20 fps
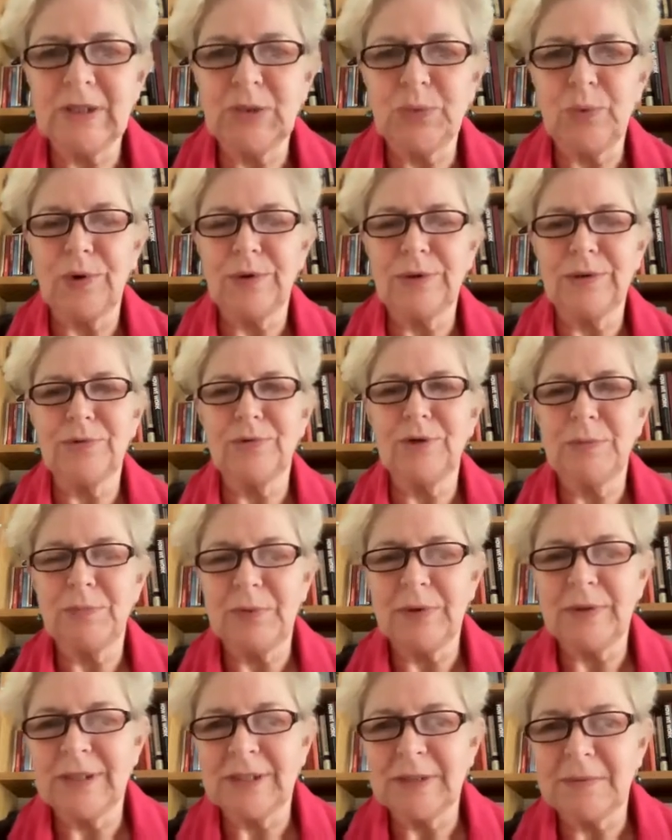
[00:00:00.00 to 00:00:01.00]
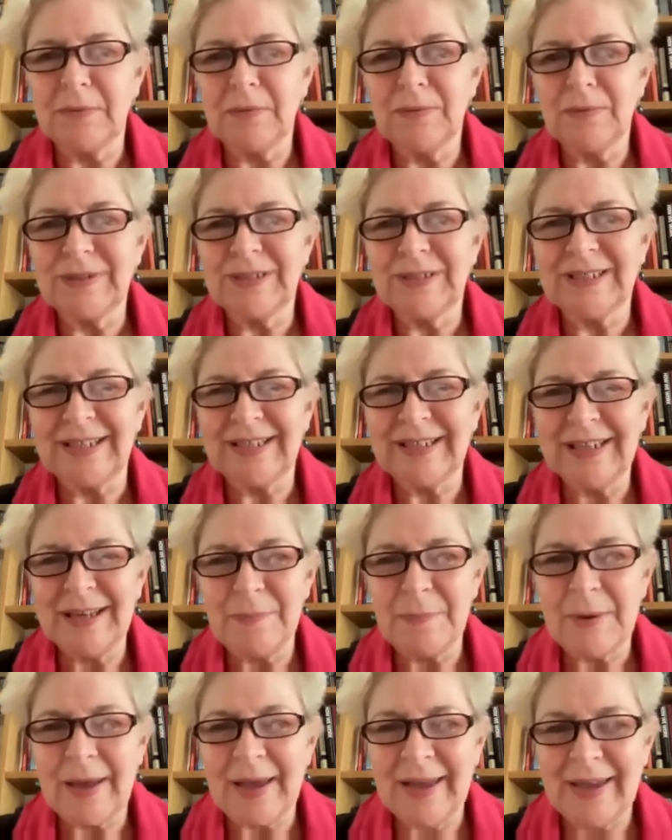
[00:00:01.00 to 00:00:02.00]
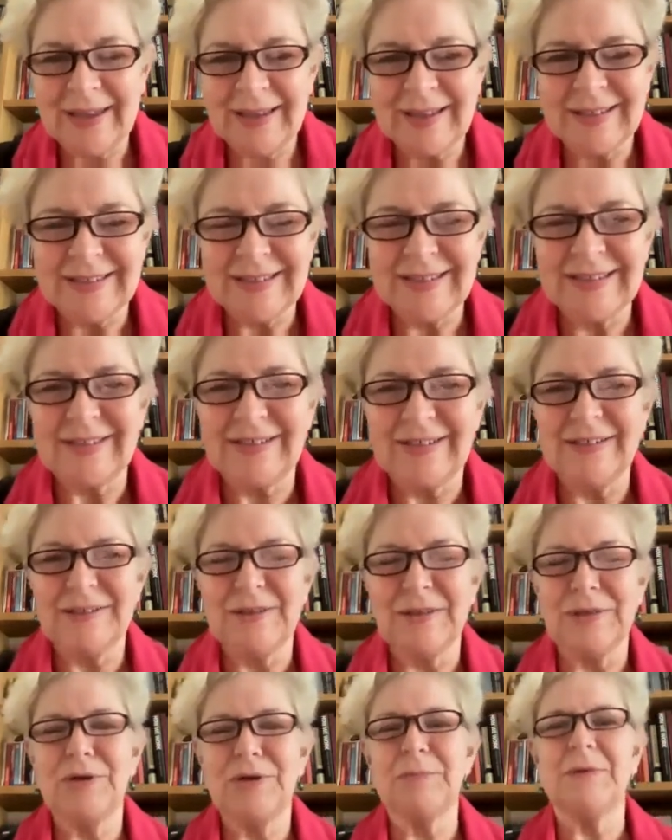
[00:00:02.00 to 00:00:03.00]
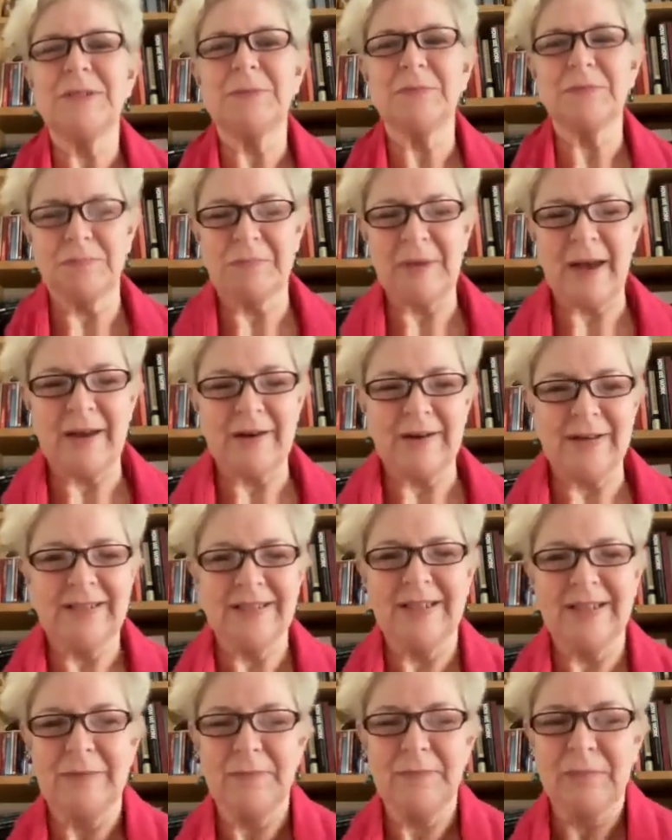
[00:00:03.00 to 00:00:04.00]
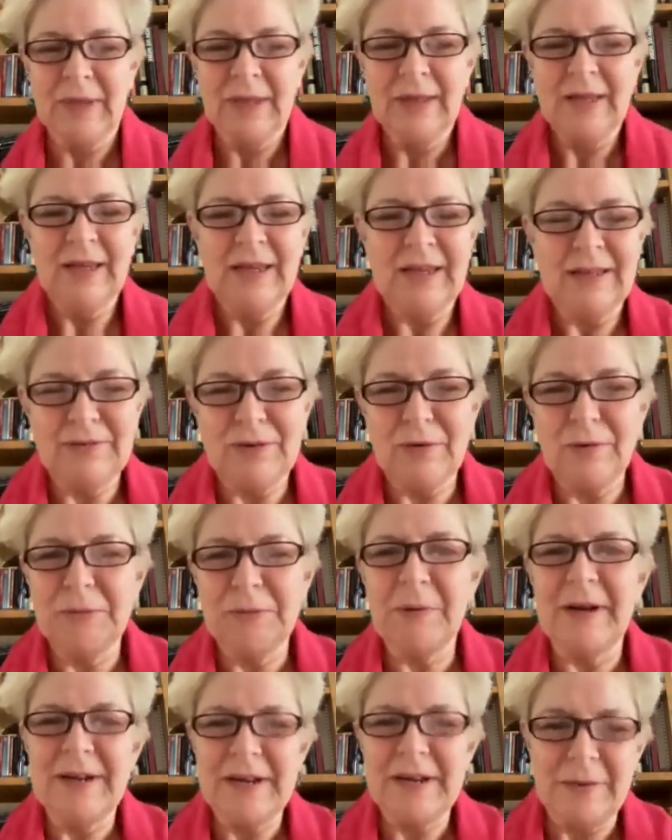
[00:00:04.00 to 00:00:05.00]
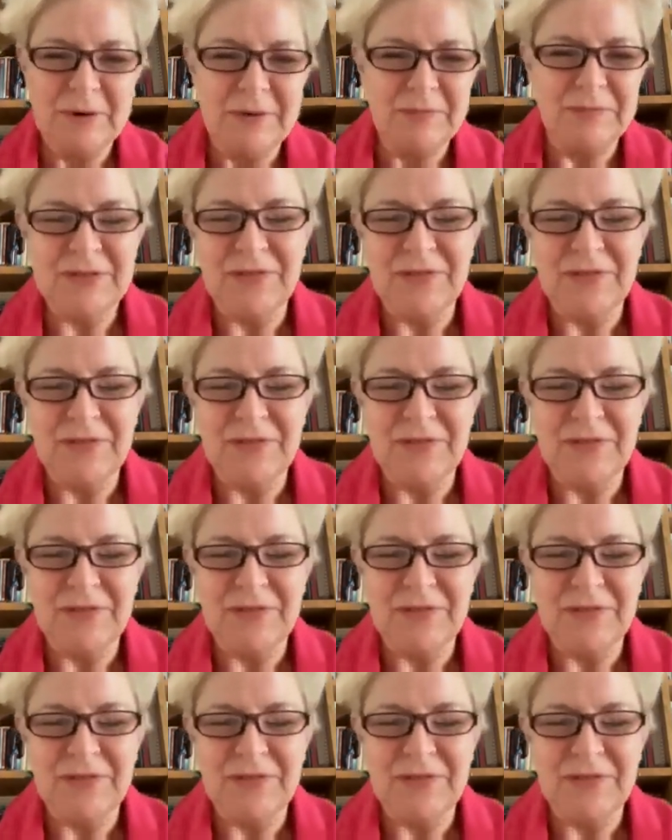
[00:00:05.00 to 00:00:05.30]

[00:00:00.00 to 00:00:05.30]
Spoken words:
work, the Three Principles, Sydney Banks, or the Three Principles Paradigm. It goes by a number of